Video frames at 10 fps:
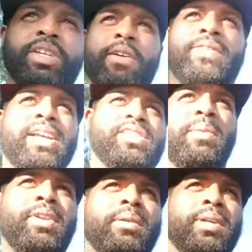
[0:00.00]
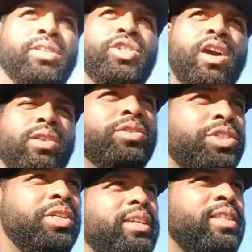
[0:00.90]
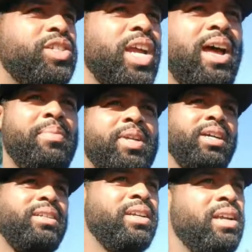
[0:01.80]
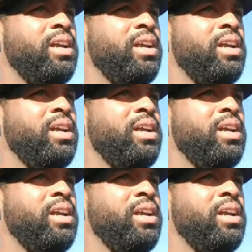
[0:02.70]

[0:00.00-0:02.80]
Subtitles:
tough fights coming up. But the Charlo should get the job done.